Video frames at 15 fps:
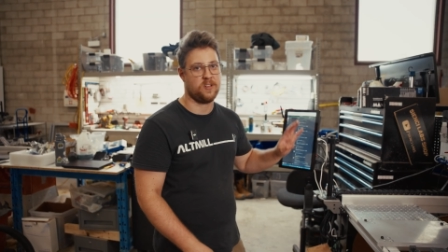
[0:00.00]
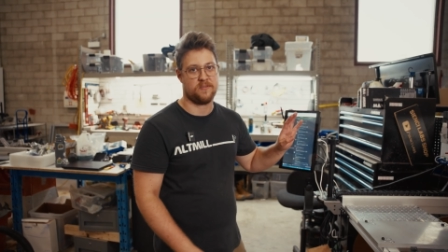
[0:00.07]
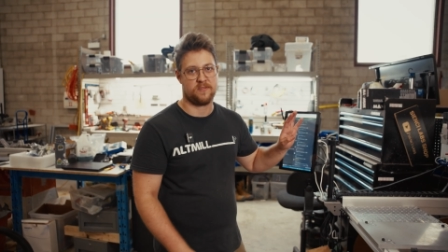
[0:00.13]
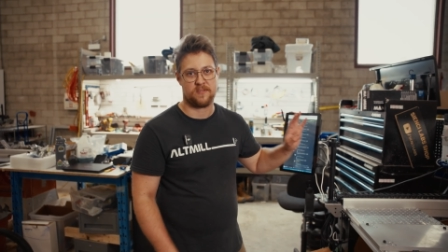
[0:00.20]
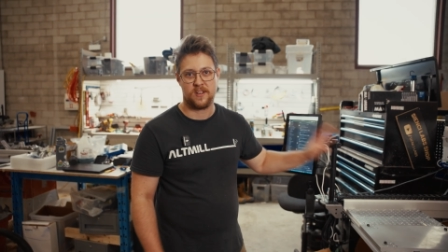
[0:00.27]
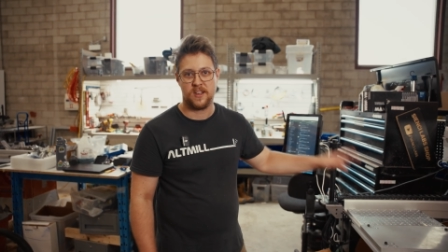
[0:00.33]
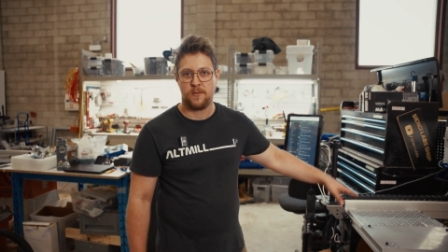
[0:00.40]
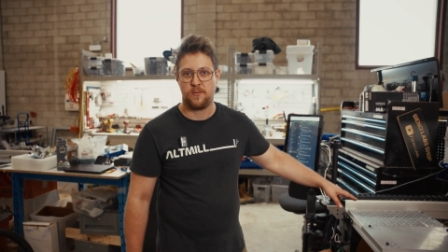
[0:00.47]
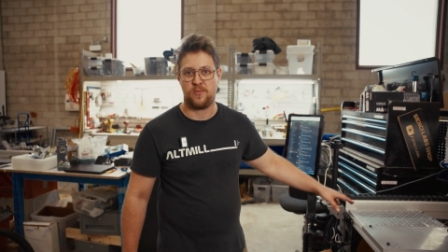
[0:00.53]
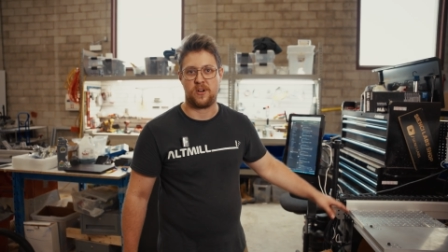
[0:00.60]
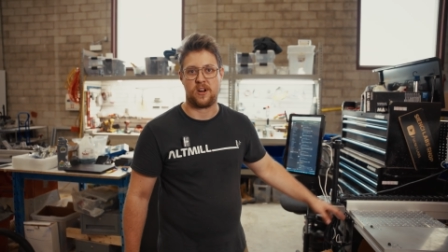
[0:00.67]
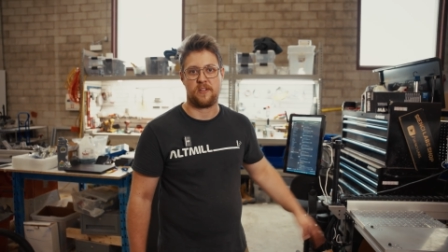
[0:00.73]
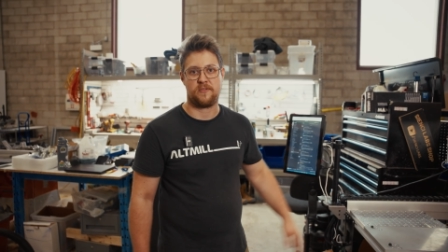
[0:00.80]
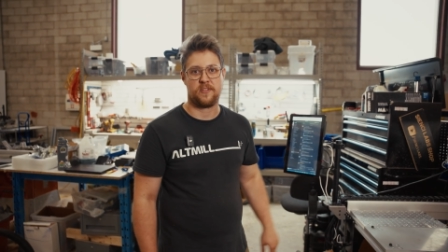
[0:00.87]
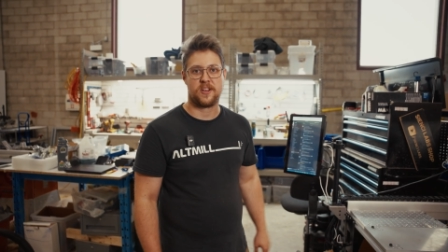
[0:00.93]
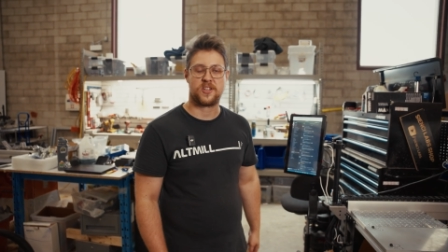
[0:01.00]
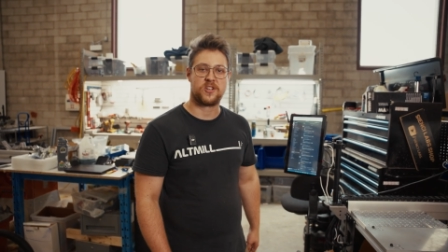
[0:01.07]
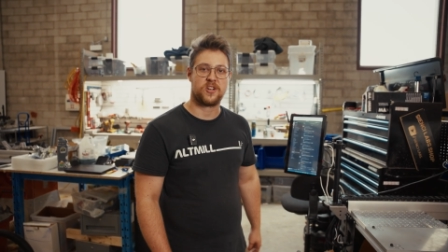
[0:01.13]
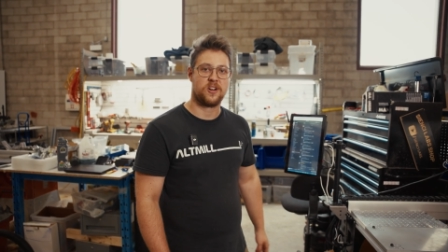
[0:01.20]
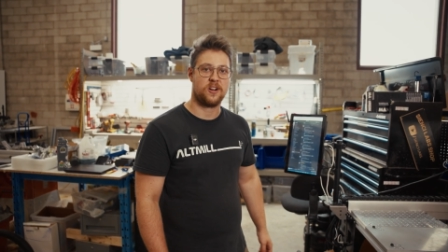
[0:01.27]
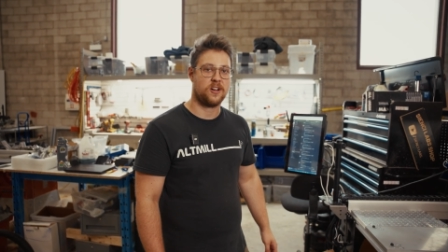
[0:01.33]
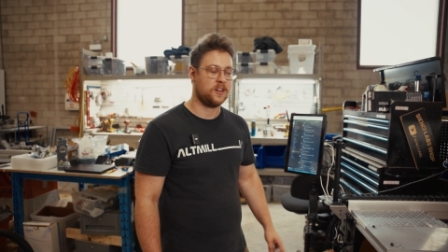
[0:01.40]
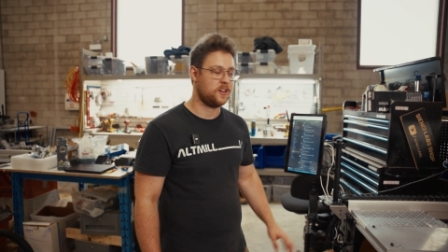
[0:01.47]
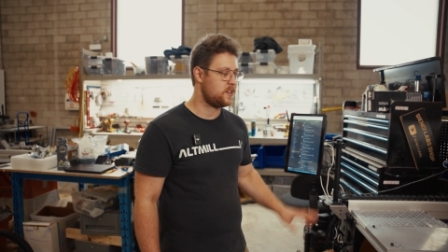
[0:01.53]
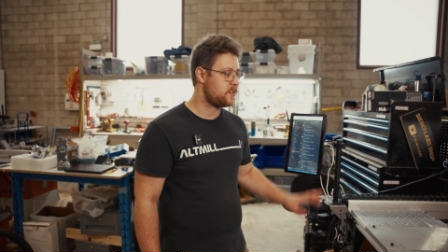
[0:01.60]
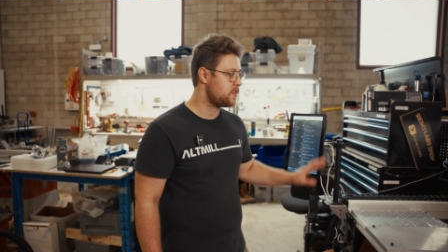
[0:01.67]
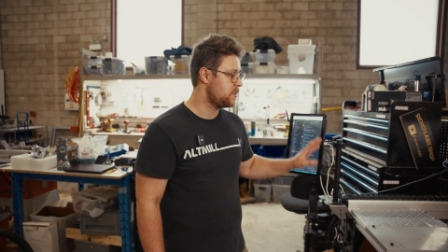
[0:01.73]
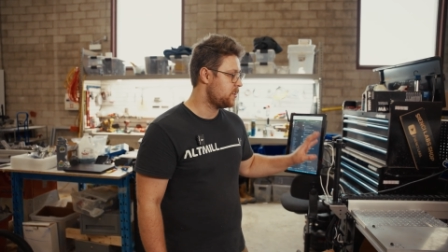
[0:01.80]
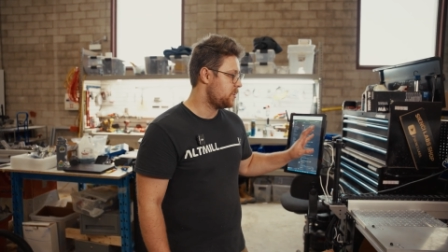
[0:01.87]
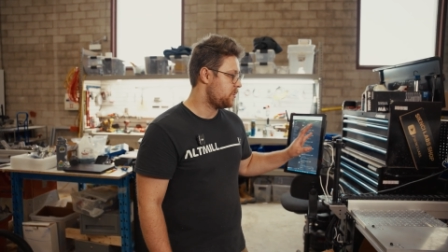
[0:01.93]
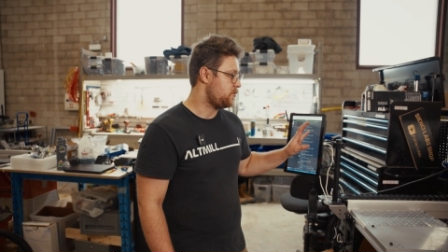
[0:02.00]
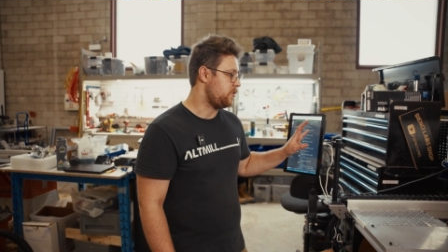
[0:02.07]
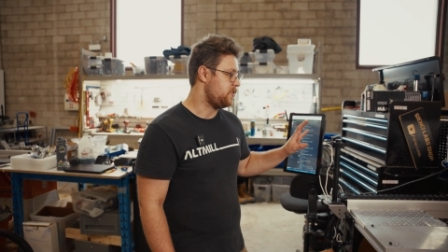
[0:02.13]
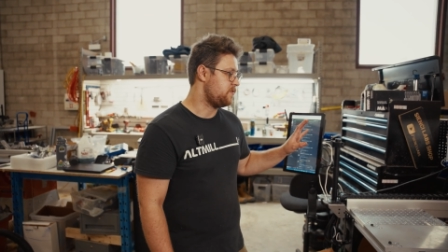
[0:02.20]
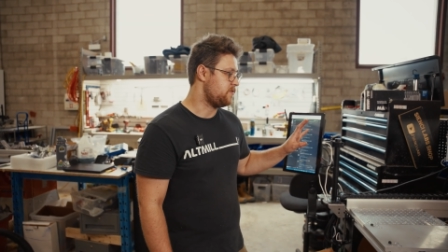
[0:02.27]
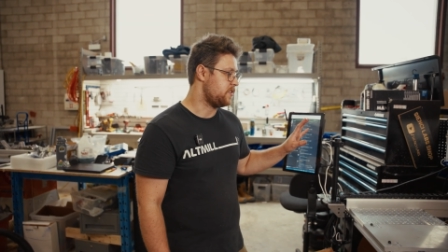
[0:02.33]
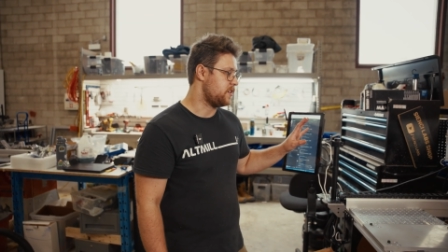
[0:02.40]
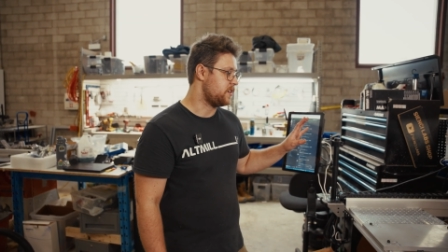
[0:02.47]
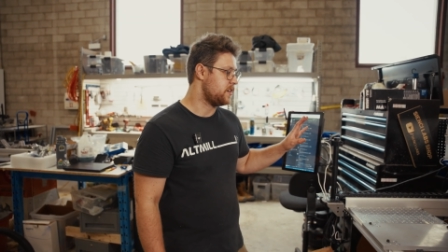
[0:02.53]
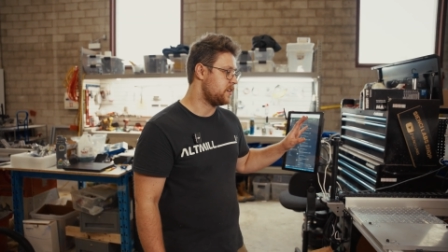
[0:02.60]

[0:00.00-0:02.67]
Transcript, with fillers: we've put our fixture on, we've